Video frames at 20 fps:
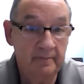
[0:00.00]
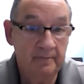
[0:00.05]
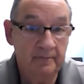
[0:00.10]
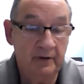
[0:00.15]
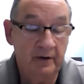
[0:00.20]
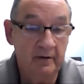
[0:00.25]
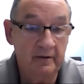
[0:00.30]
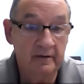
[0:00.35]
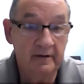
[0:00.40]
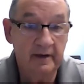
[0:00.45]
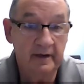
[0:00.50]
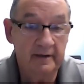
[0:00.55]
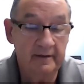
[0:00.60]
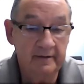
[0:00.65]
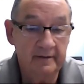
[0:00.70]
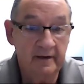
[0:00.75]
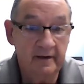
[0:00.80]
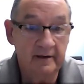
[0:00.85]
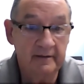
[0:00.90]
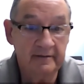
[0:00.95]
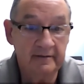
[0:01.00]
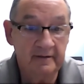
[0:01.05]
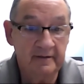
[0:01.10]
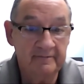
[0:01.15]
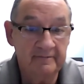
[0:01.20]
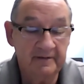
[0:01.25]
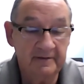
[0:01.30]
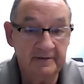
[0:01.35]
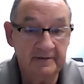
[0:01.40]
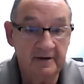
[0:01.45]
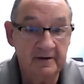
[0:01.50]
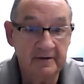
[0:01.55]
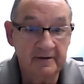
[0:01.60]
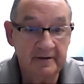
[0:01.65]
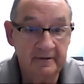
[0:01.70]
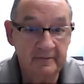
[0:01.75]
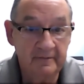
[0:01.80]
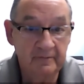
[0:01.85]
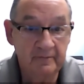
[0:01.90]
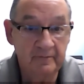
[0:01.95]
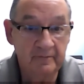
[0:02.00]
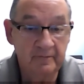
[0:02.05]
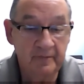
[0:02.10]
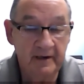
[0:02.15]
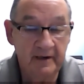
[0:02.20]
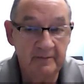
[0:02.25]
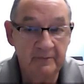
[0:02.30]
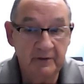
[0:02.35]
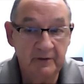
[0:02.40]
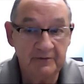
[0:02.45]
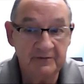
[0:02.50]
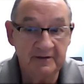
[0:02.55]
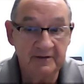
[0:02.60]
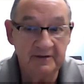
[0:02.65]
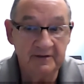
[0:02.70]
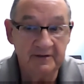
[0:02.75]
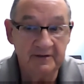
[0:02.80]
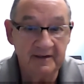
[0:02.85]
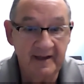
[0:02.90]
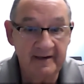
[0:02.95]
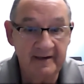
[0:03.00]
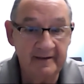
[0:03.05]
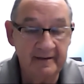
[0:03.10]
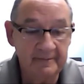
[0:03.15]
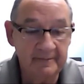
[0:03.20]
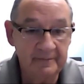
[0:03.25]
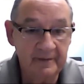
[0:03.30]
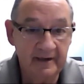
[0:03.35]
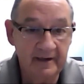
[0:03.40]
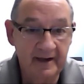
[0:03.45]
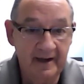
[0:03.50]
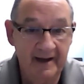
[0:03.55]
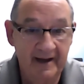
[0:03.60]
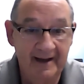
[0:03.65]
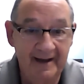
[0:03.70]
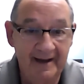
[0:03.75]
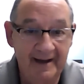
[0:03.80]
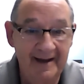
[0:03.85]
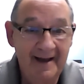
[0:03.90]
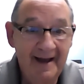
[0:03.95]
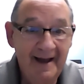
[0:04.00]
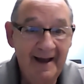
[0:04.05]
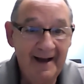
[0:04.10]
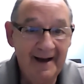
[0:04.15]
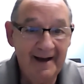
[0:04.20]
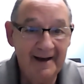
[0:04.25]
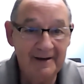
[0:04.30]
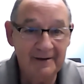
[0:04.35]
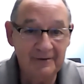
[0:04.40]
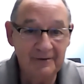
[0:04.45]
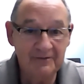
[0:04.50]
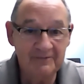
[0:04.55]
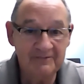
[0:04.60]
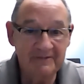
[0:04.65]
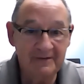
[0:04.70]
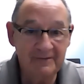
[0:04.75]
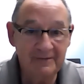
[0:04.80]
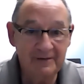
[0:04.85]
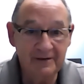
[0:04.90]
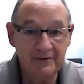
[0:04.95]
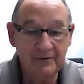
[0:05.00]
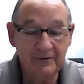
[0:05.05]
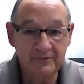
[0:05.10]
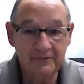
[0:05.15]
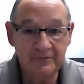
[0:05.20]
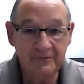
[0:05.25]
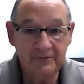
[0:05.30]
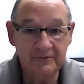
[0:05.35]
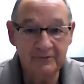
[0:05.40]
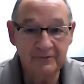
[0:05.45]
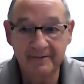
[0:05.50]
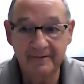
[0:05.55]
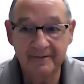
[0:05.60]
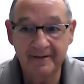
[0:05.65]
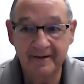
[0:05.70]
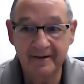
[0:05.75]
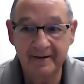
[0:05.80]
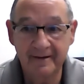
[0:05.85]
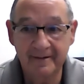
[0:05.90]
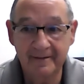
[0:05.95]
Paul got knocked off a donkey by a bolt of lightning, but I don't know how to go through that